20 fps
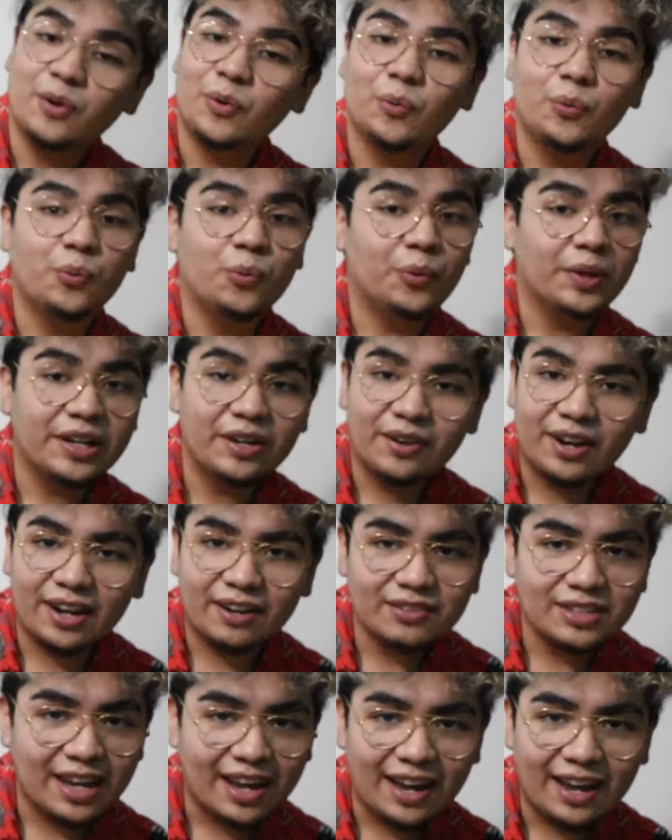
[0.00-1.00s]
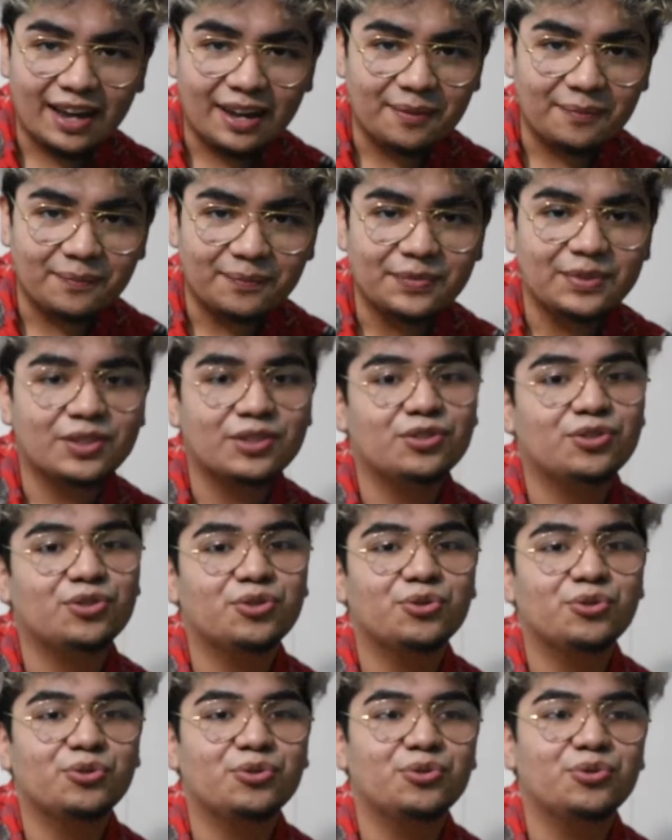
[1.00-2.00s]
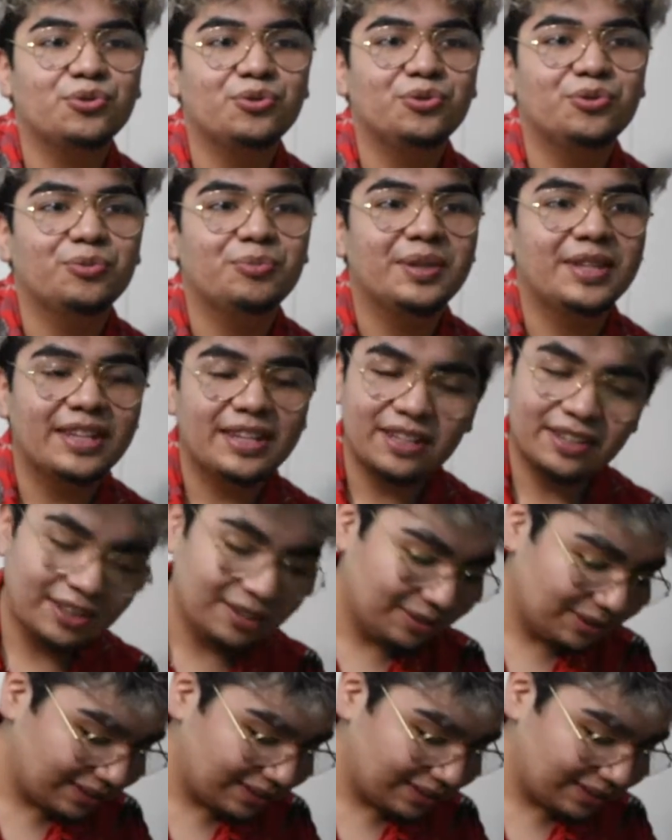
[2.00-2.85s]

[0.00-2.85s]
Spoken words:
we don't have time to be dealing